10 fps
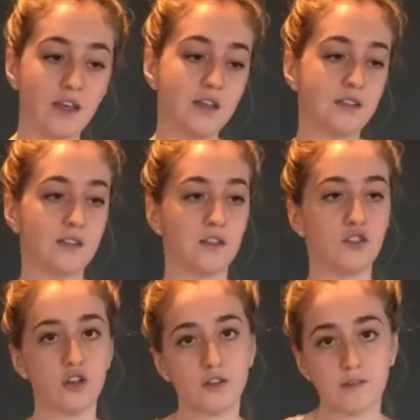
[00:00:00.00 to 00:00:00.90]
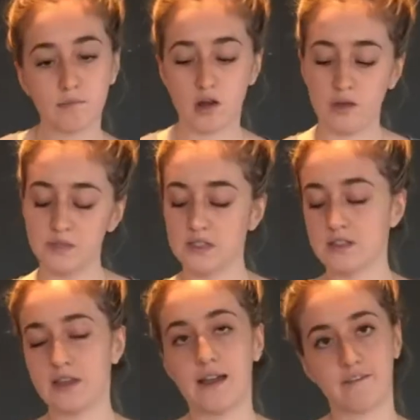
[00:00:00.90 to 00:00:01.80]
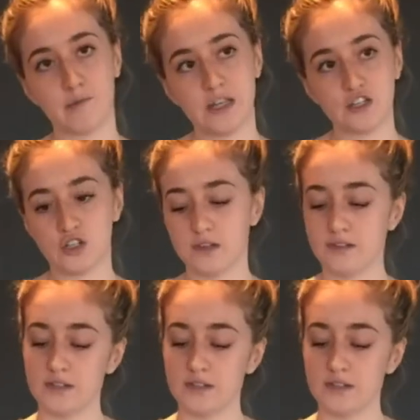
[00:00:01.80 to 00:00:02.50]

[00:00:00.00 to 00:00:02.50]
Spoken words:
It's the journaling prompts, it's the affirmations,